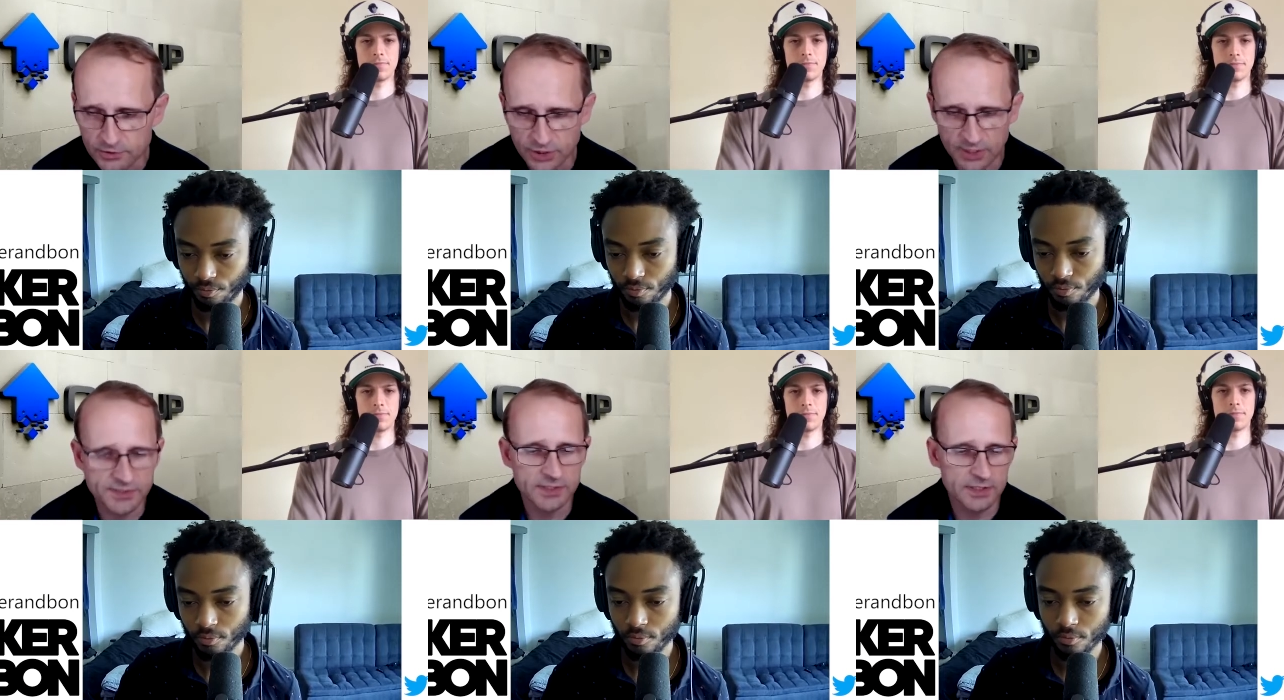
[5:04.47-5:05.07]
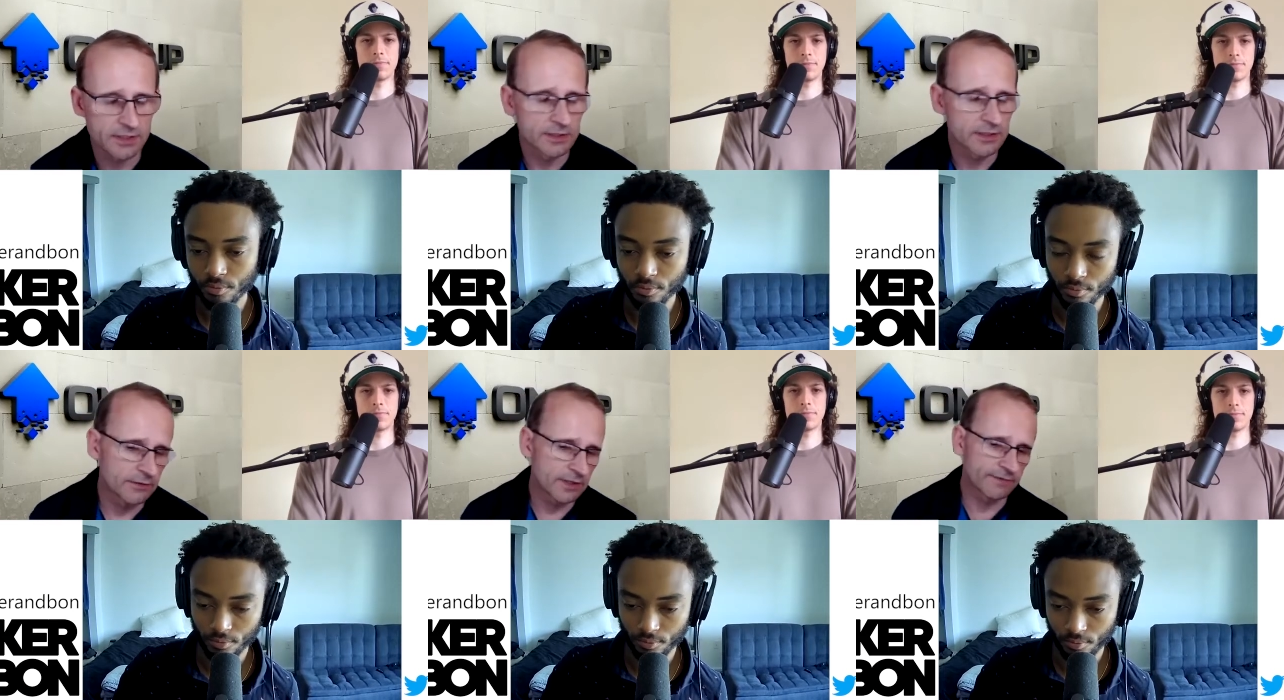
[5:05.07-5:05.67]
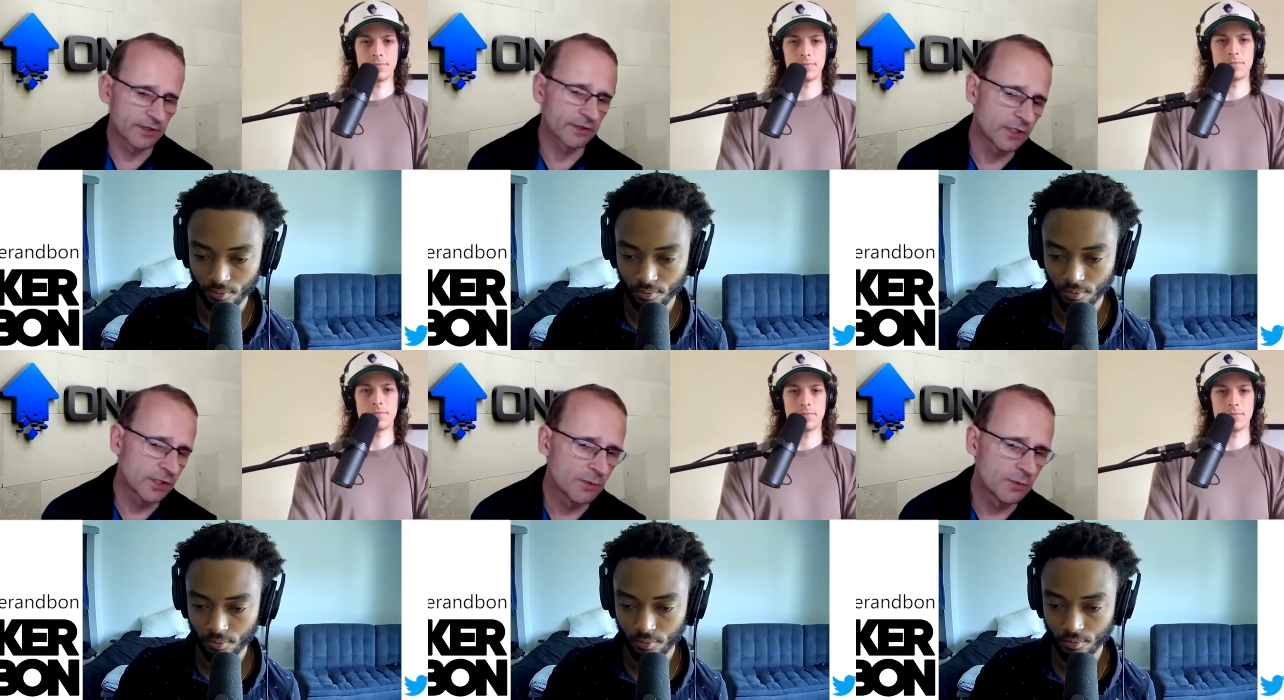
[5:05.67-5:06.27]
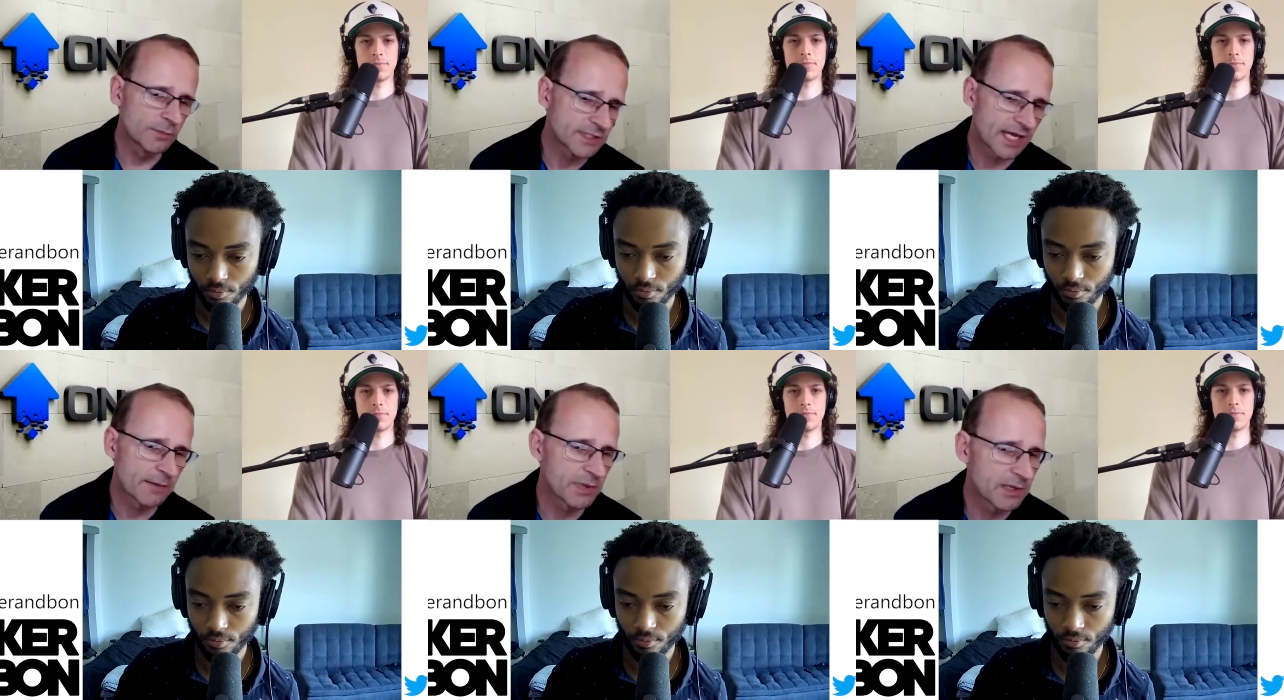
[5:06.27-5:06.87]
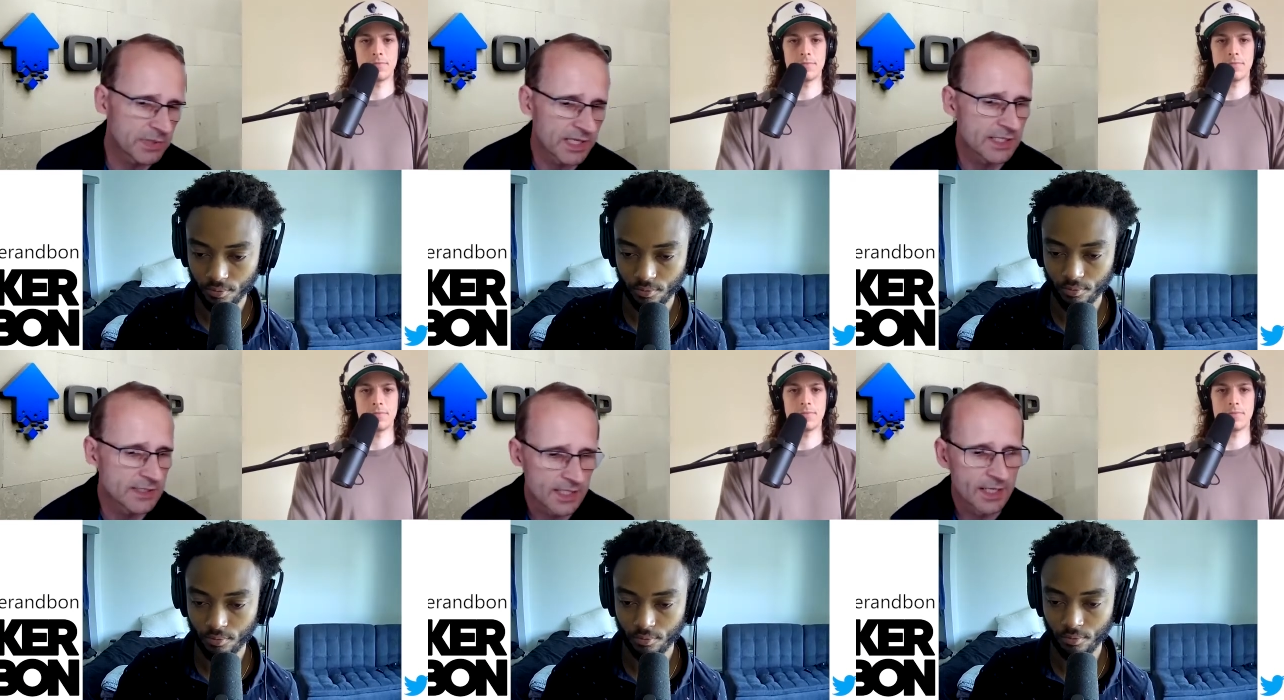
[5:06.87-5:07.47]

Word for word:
Speaker 1: just you know, you know if you look at the Ubers, the Airbnbs,